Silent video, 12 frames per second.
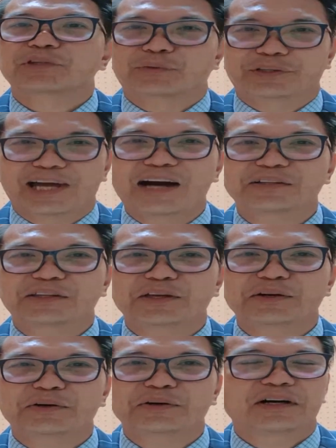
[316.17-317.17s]
without
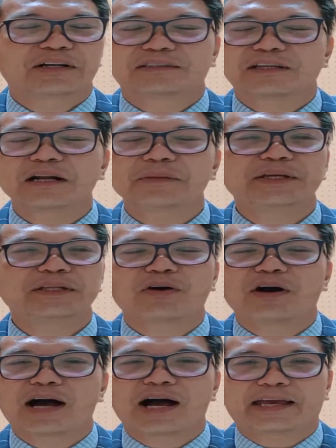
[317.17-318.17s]
you, there'll be no
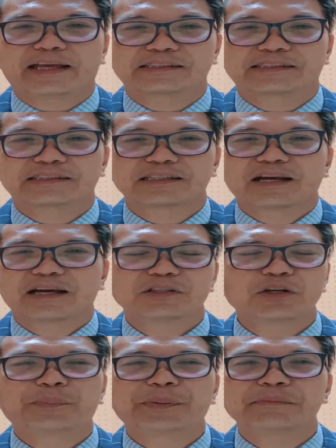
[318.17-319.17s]
eyes,
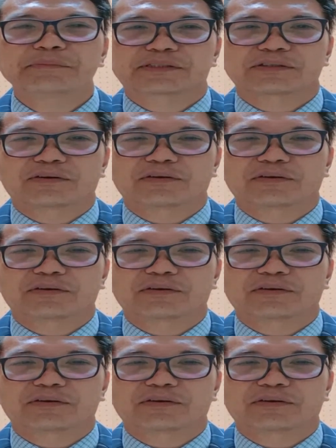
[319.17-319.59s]
no PIMSO.